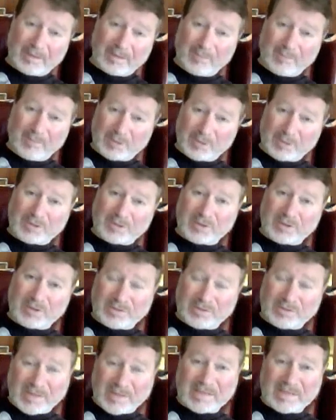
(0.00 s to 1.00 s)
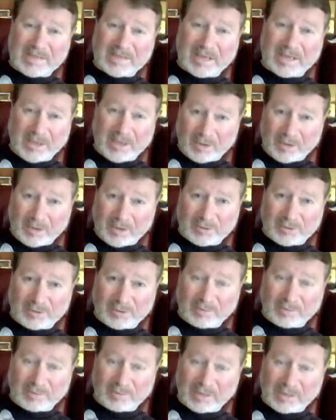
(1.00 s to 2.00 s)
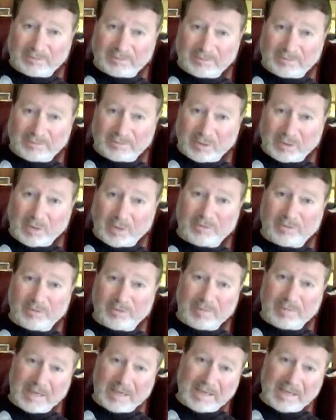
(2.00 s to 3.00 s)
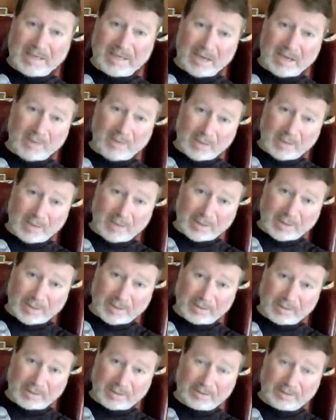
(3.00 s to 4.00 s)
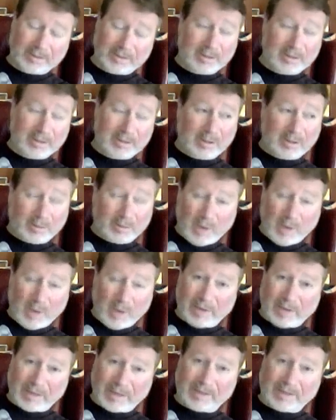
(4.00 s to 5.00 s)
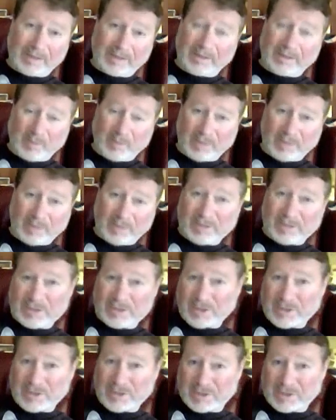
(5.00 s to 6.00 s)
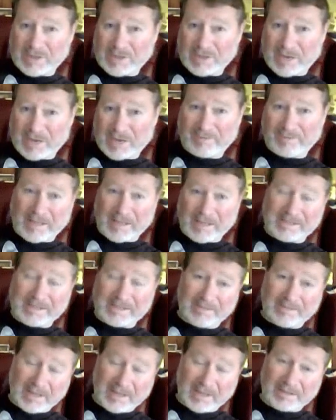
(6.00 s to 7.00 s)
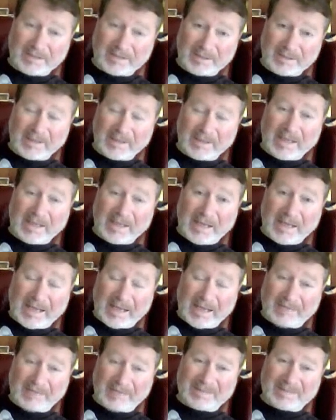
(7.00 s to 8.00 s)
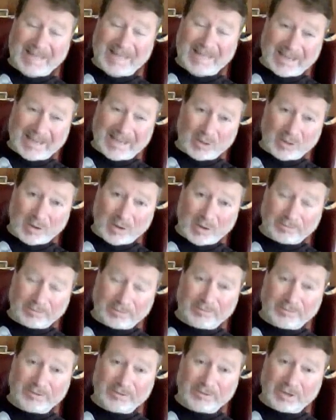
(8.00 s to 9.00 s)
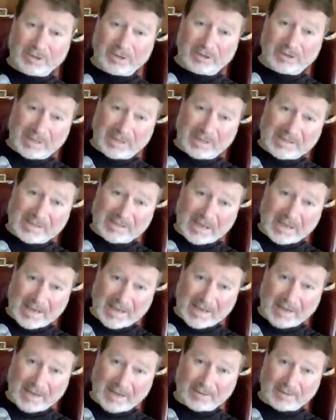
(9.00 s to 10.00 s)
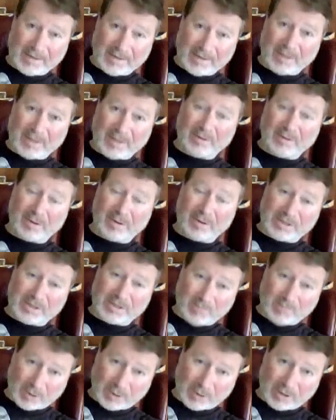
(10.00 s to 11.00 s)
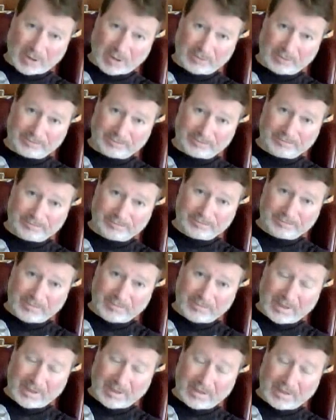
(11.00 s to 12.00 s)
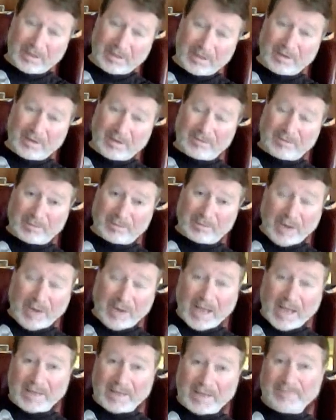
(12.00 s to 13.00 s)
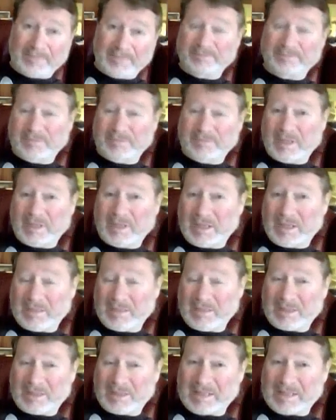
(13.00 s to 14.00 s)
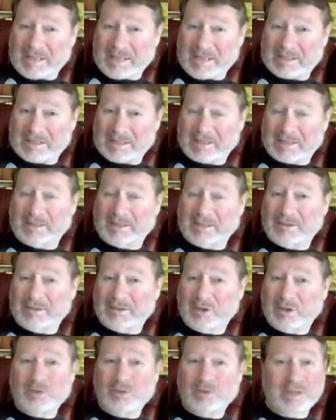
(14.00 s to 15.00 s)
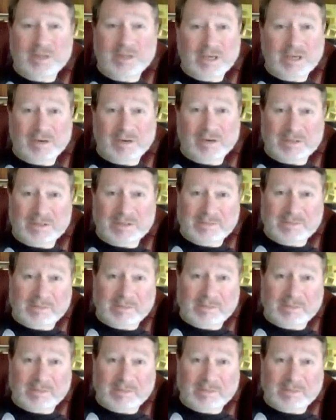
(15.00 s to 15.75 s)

Most of those events I can go to, but in order for me to get away with wearing one of these shirts at a fancy event, I have to take it off, turn it inside out, and then throw on a sport coat. For Brad, he merely has to go to the nearest